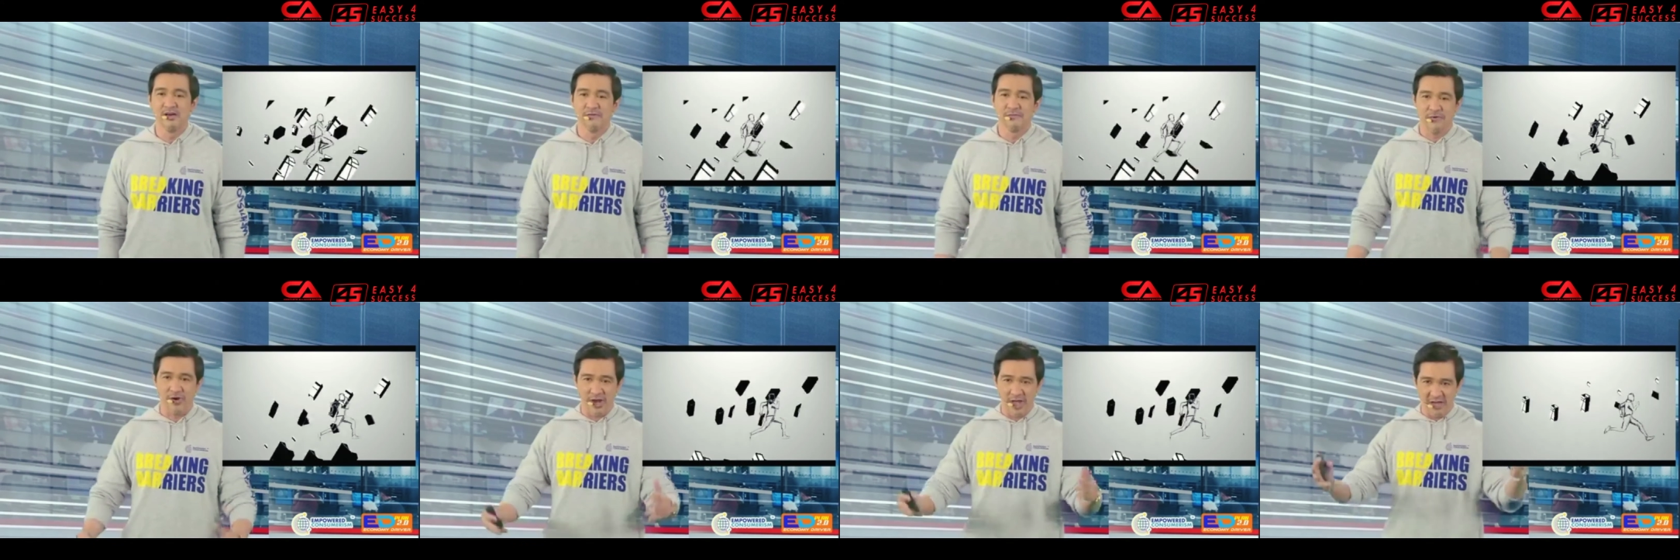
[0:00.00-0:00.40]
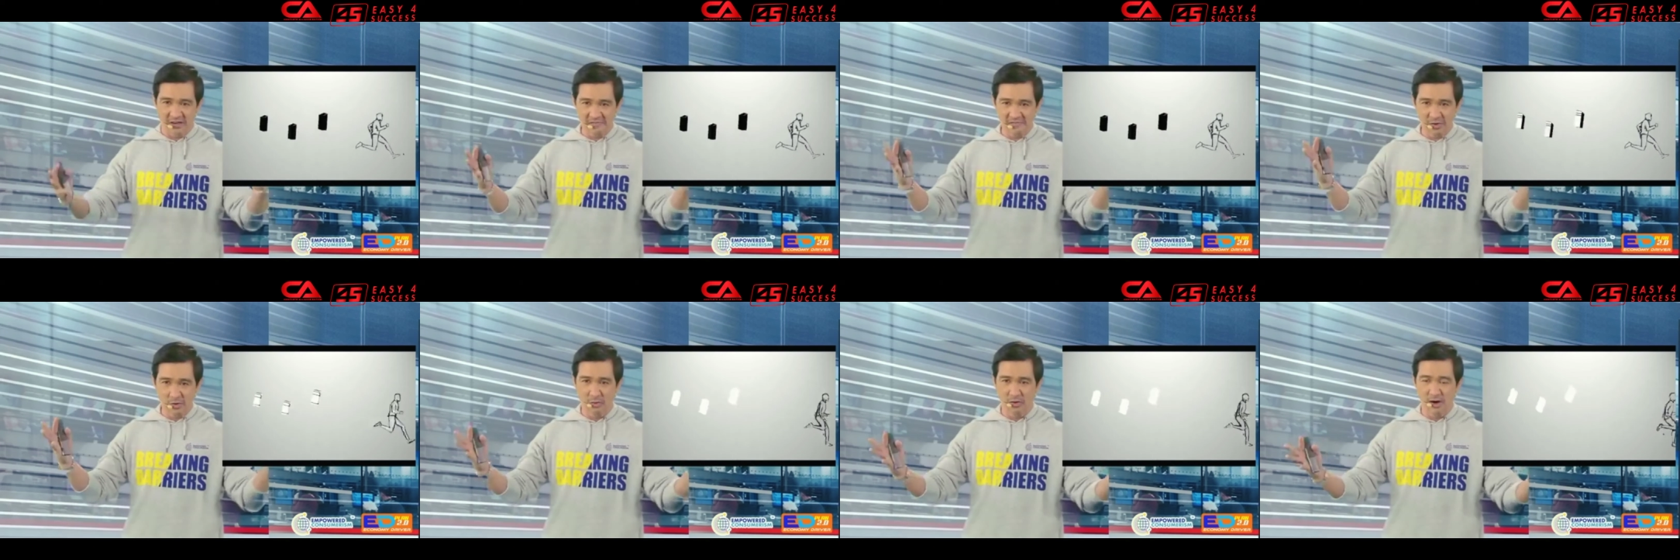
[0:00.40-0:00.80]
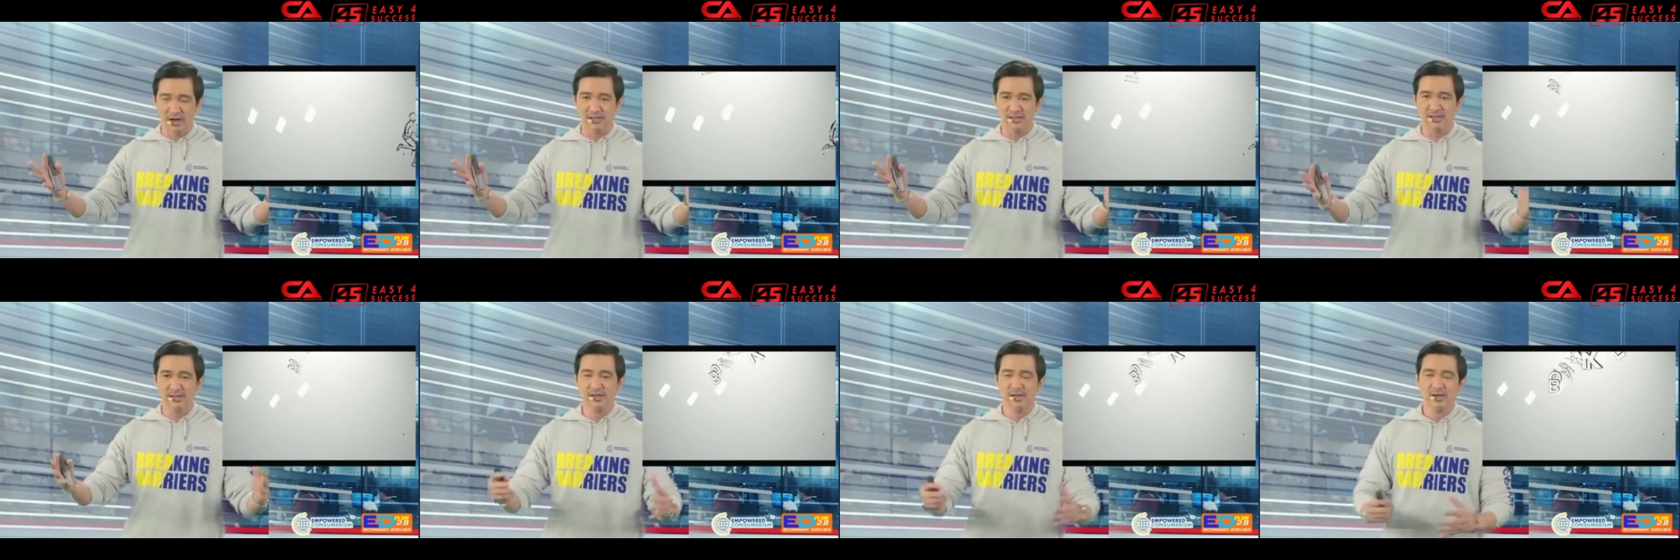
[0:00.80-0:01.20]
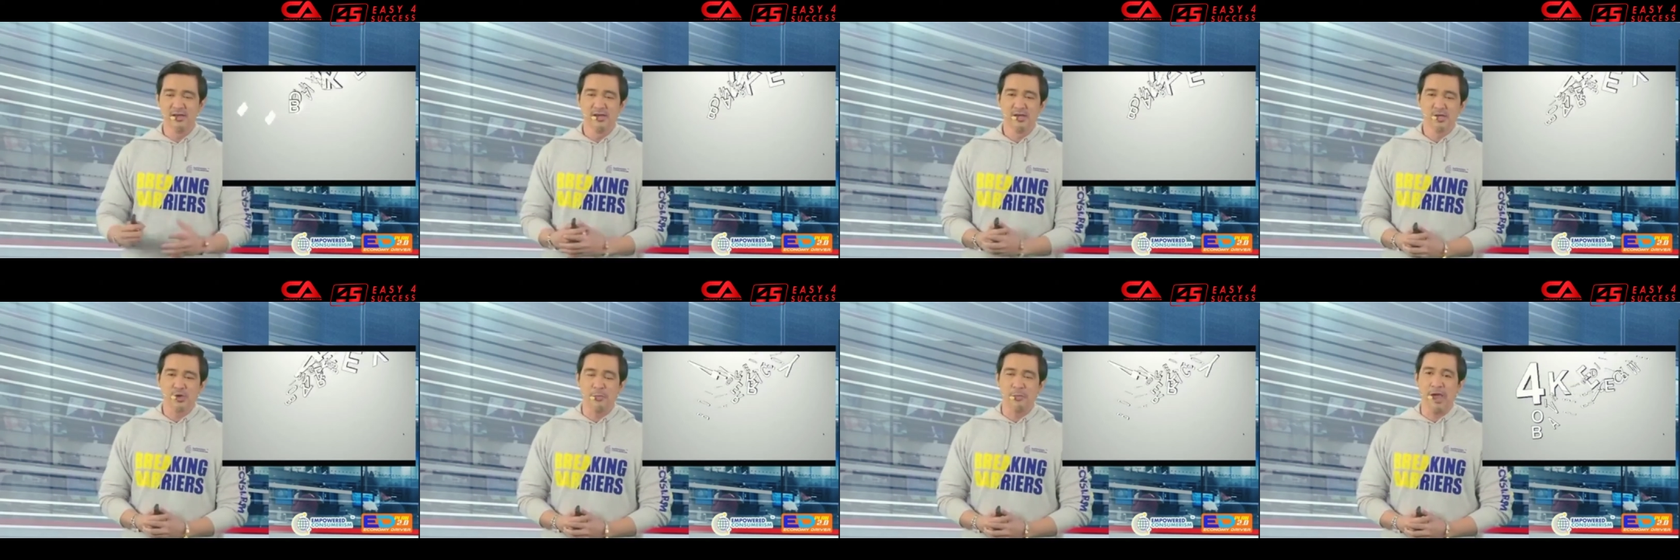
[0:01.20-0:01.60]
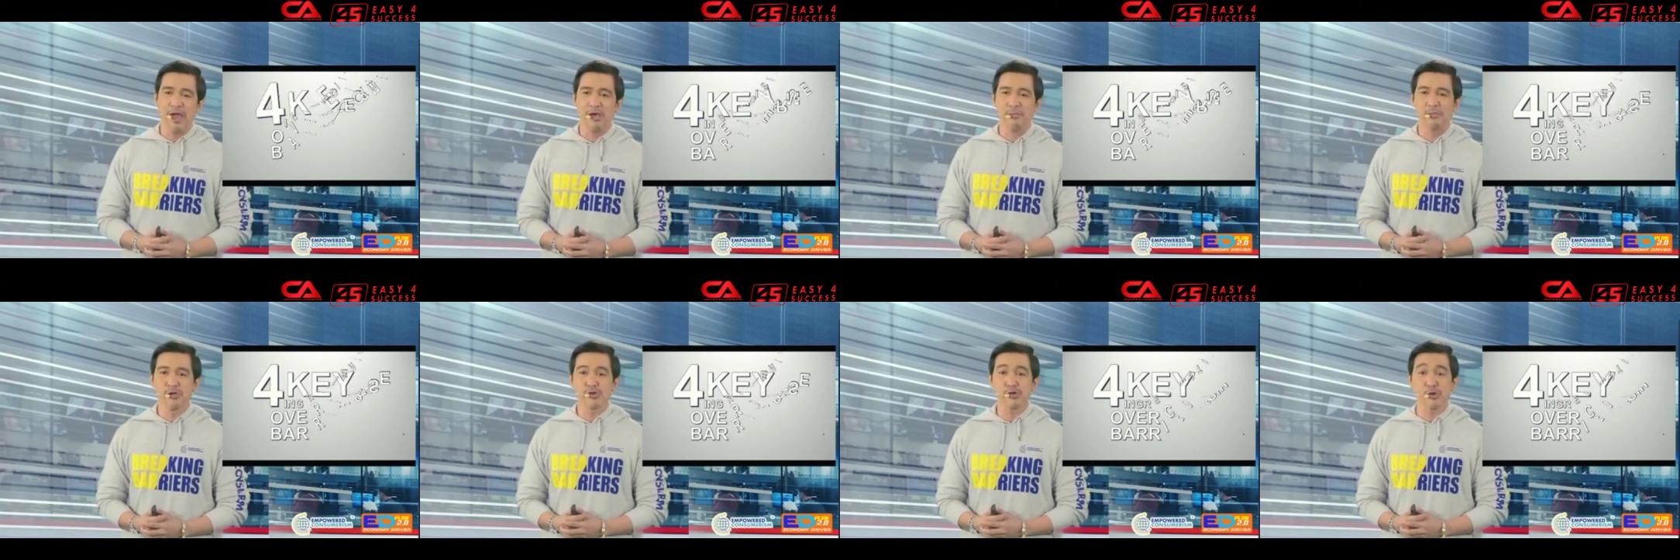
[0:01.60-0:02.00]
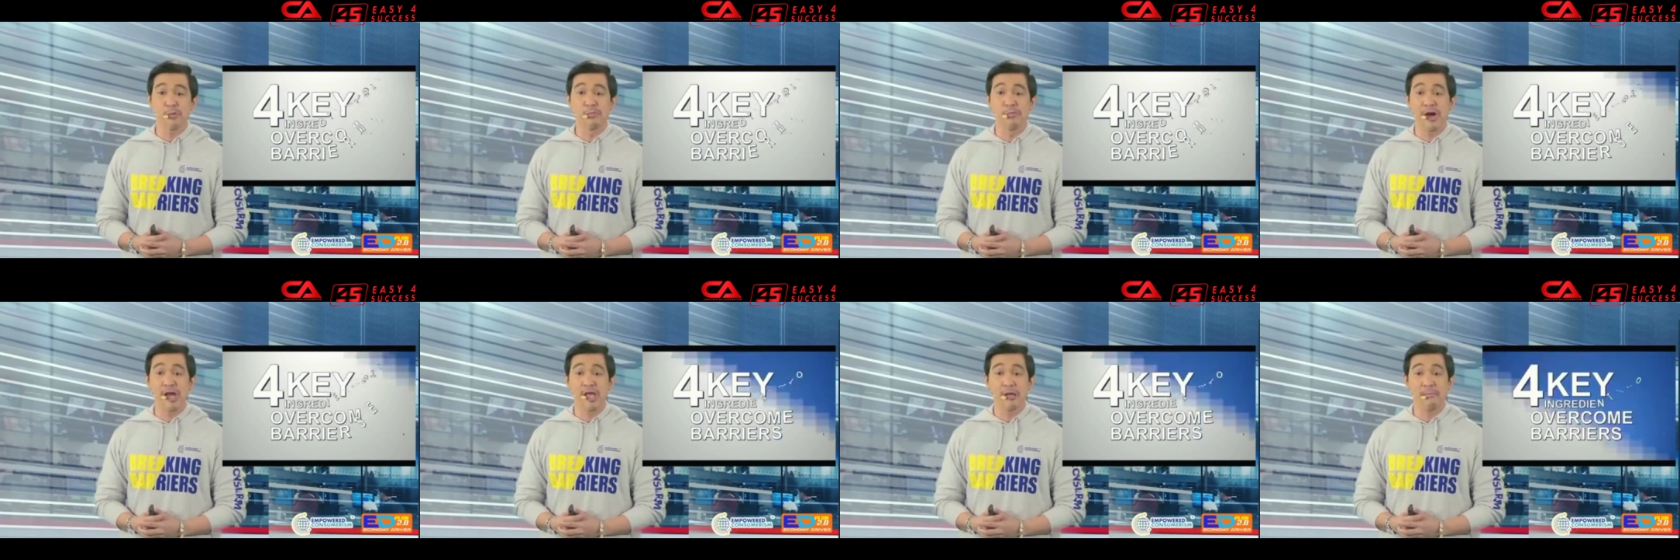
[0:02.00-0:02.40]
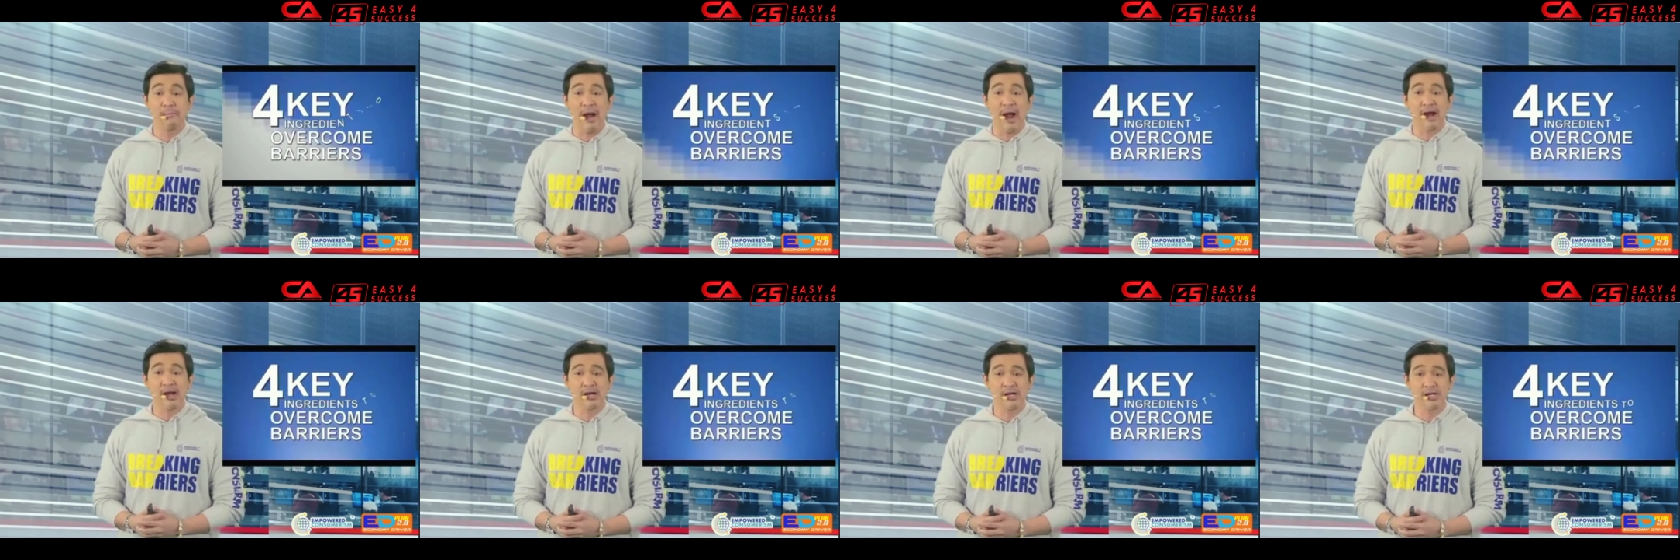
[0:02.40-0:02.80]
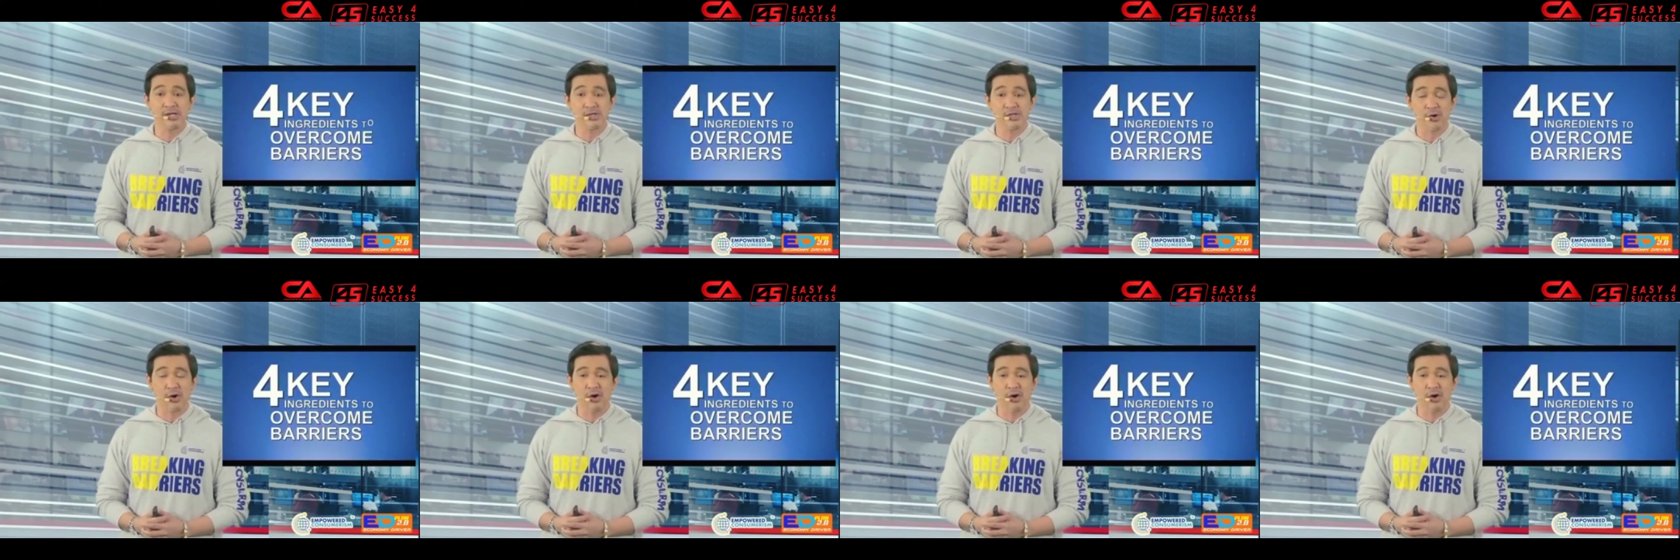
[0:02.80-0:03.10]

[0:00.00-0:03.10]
for everyone to be able to break barriers,